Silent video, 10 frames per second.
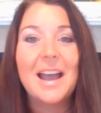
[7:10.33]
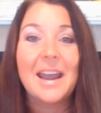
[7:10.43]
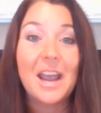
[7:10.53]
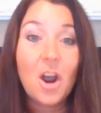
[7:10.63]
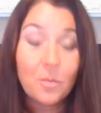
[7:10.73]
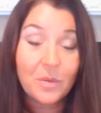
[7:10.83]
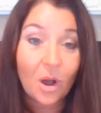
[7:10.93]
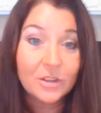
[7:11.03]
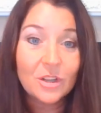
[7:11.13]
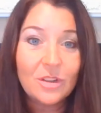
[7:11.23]
And I hope
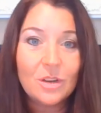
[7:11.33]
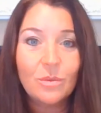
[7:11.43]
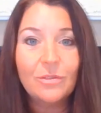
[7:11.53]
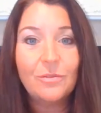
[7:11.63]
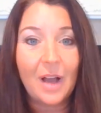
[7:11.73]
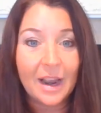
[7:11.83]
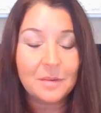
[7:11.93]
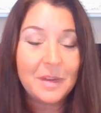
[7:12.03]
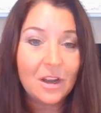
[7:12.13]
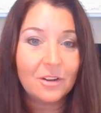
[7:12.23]
also that you will
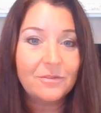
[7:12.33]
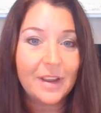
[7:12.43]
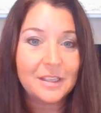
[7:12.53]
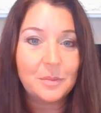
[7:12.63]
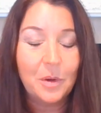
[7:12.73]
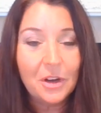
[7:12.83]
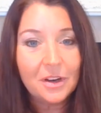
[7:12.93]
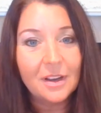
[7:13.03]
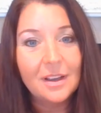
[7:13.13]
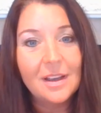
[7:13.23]
find me on Facebook.
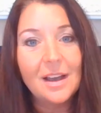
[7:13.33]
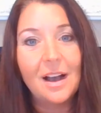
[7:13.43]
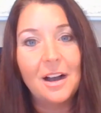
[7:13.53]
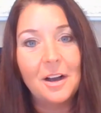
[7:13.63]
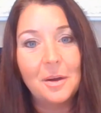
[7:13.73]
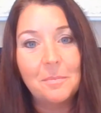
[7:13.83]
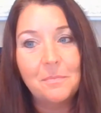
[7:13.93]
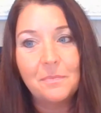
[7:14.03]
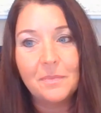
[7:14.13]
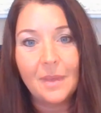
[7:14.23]

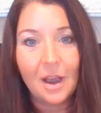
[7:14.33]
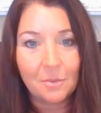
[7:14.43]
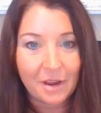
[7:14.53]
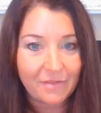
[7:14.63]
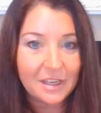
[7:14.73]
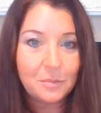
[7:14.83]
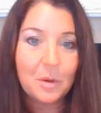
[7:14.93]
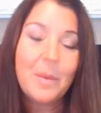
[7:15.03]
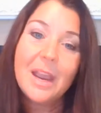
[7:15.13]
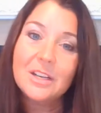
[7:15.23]
On my
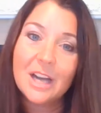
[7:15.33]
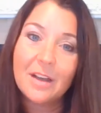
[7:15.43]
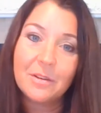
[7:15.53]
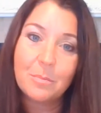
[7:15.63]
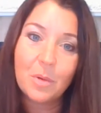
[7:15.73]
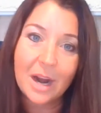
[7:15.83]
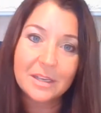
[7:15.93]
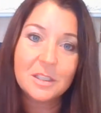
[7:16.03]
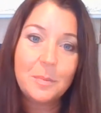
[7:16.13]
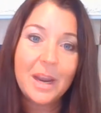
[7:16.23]
Facebook page, I have a
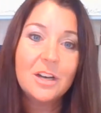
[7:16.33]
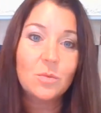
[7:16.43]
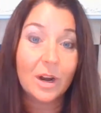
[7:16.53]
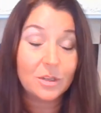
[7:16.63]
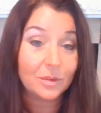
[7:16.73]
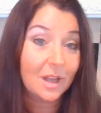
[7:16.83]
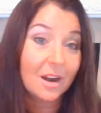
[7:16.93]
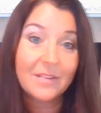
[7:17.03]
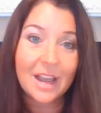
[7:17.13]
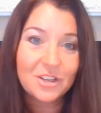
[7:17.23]
practice page where I do a
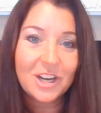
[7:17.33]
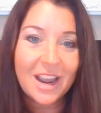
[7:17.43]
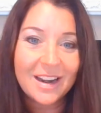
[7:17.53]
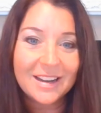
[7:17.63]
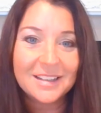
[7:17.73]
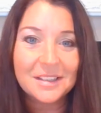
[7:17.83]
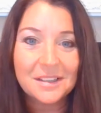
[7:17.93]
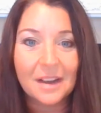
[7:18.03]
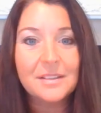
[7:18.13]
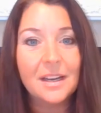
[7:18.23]
lot of educating and
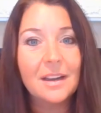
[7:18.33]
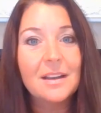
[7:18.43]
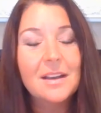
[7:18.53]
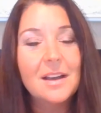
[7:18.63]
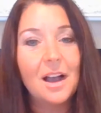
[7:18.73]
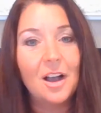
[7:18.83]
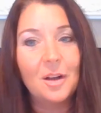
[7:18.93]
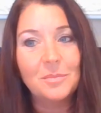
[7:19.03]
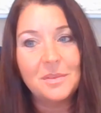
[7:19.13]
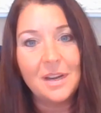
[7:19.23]
discussing
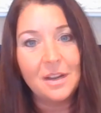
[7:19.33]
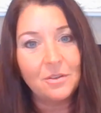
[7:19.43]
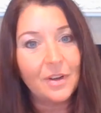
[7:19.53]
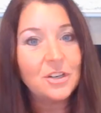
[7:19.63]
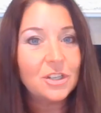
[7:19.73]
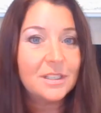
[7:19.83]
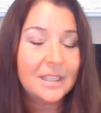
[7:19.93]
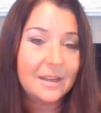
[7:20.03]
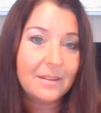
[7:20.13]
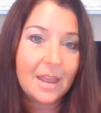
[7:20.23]
interventions
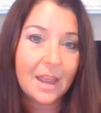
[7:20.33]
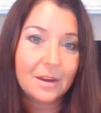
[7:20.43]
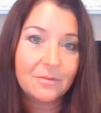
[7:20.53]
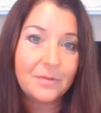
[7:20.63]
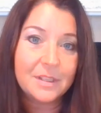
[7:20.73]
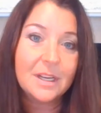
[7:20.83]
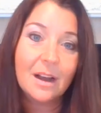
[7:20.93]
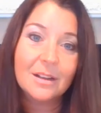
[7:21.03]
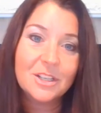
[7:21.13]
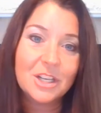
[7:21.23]
and
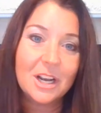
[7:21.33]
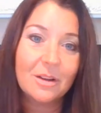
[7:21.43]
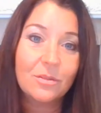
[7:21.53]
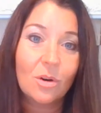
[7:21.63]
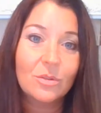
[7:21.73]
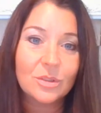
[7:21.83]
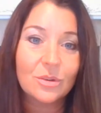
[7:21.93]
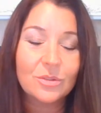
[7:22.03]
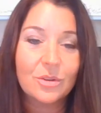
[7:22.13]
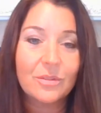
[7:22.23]
physiology of Crohn's and
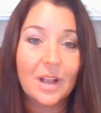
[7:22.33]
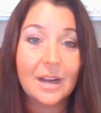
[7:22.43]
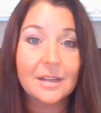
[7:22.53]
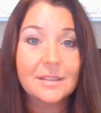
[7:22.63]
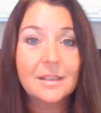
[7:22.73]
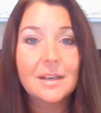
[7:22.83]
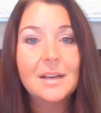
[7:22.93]
ulcerative colitis.